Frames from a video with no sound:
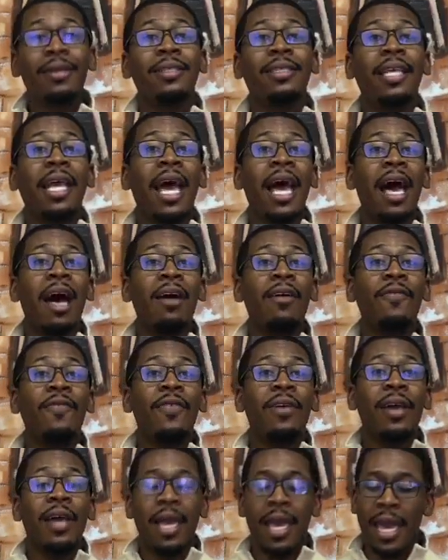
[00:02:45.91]
to
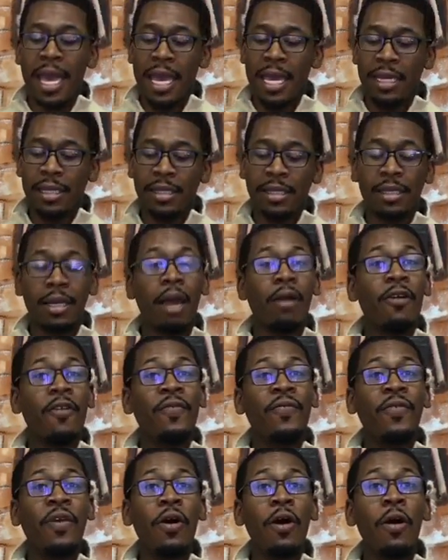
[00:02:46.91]
have a
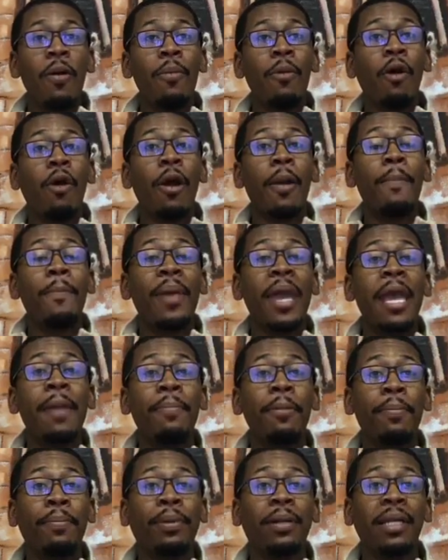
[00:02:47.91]
styrofoam or a
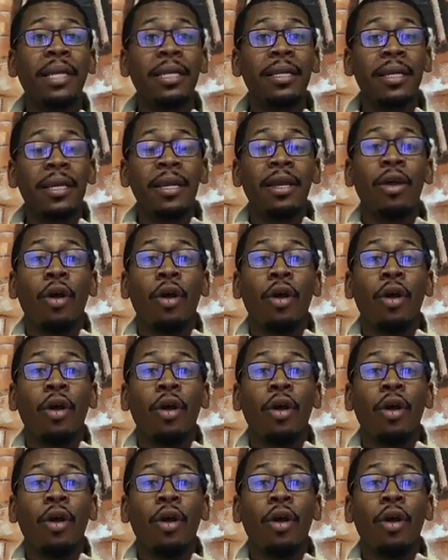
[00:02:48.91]
paper plate